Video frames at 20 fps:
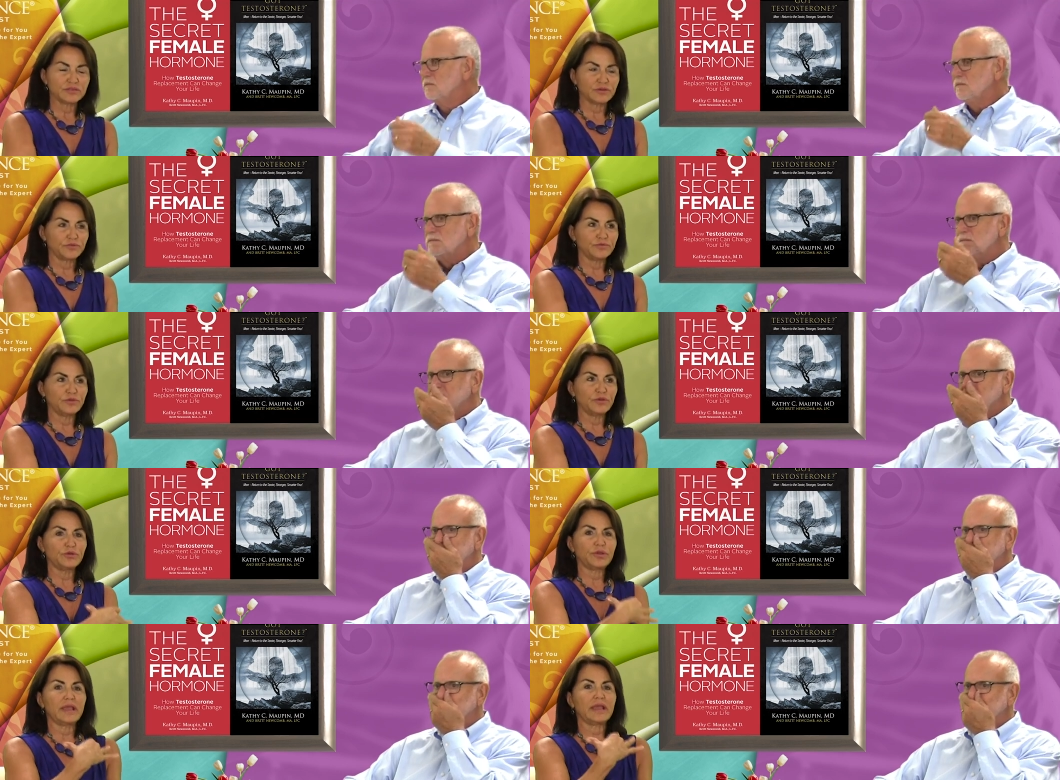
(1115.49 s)
Speaker 1: So
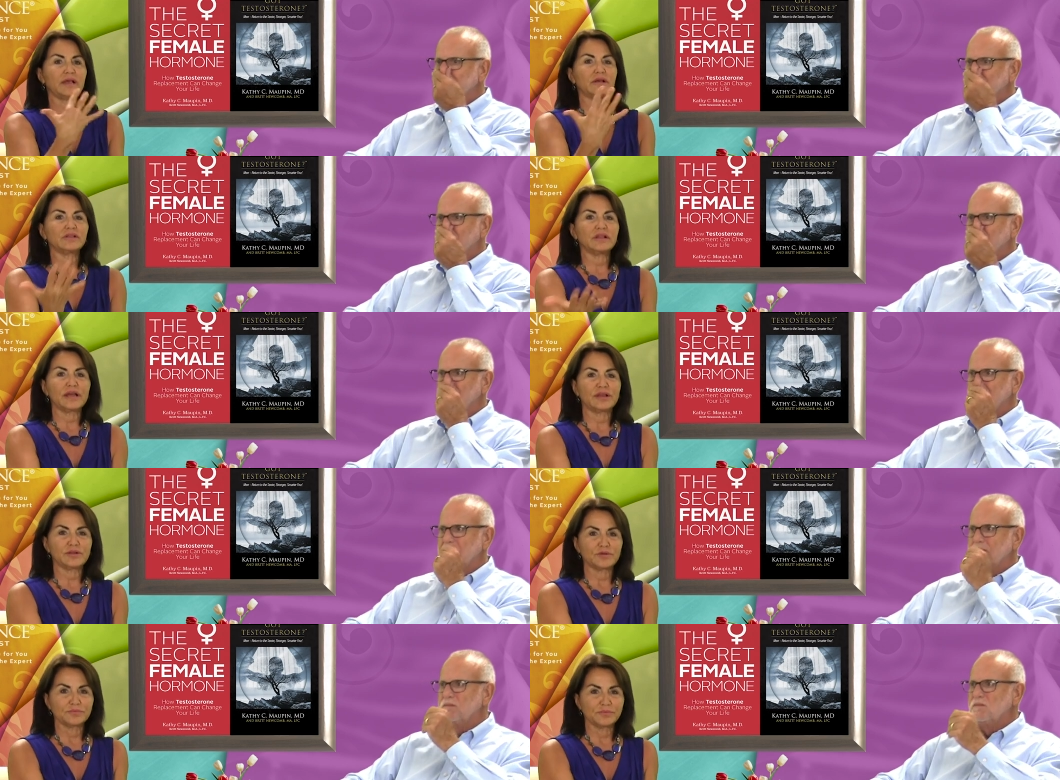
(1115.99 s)
if you can't
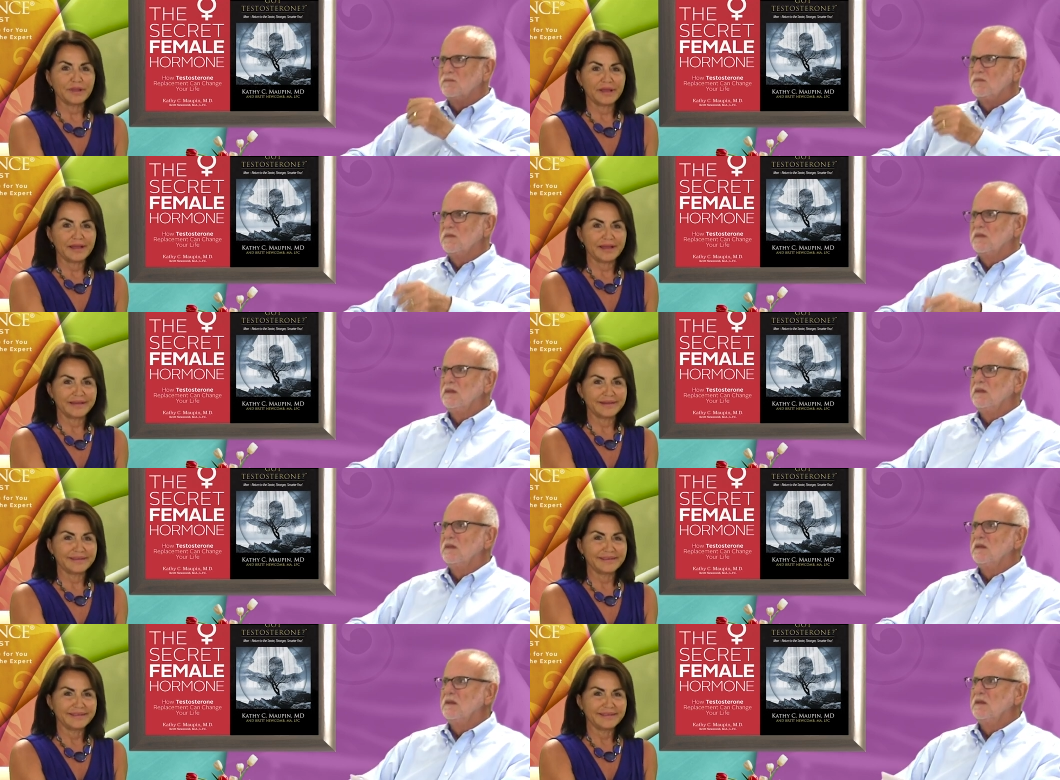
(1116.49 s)
clot your
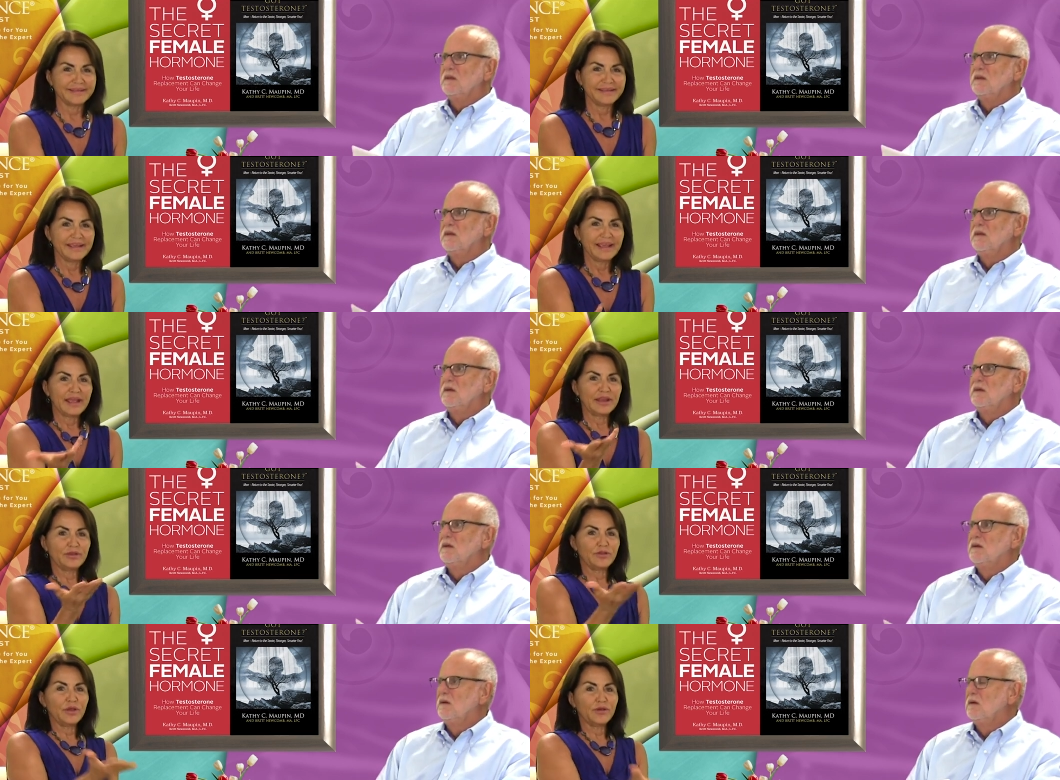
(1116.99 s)
blood
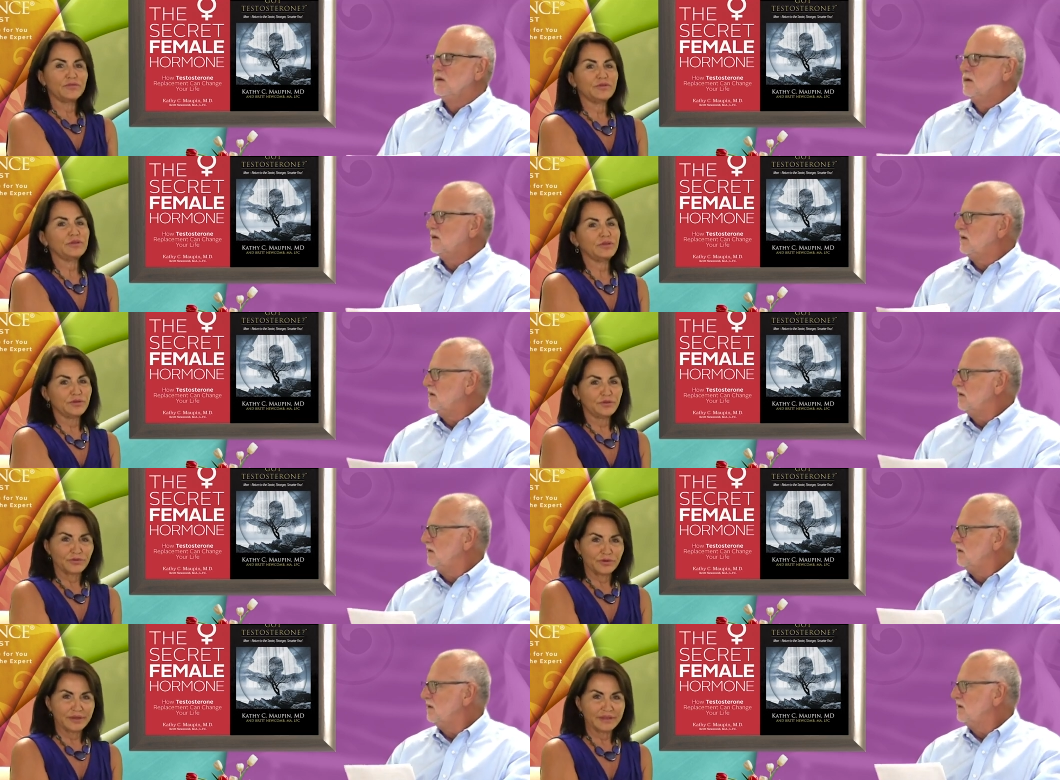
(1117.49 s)
and you have a
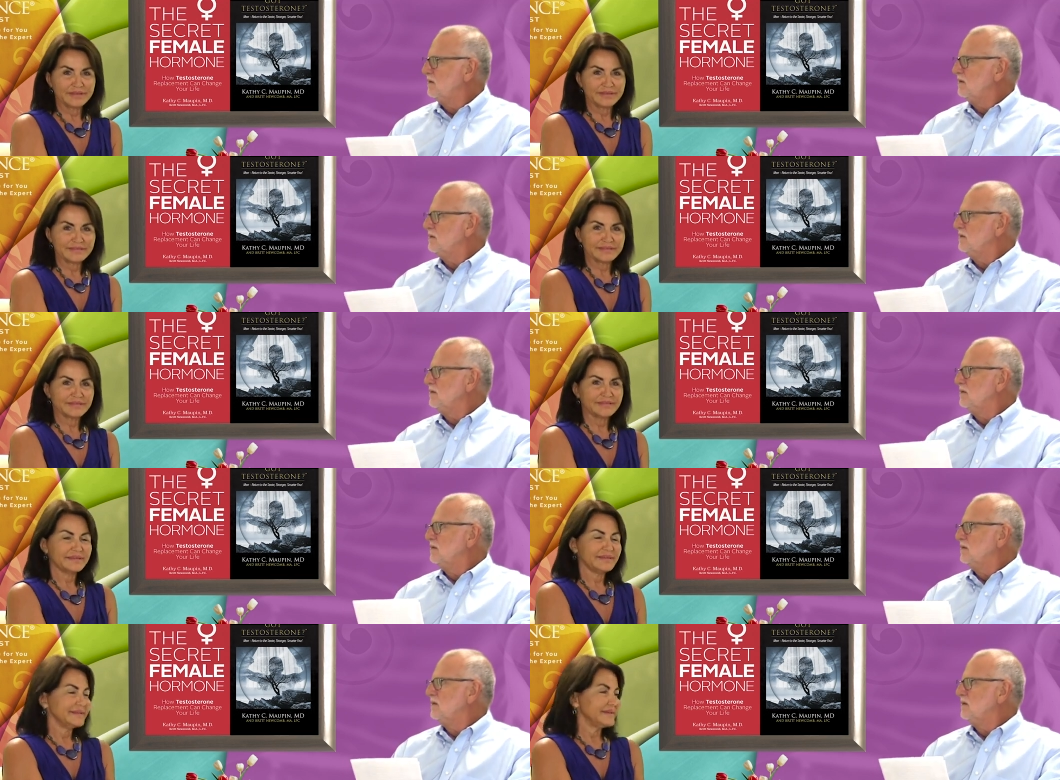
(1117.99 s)

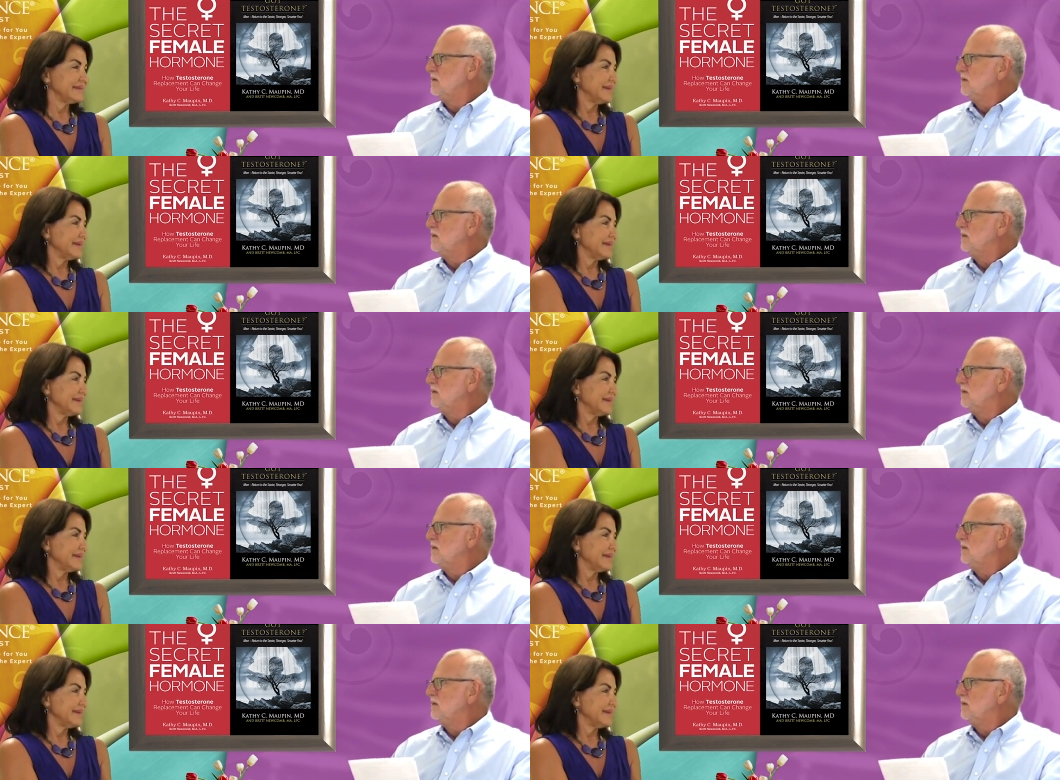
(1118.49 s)
uterus,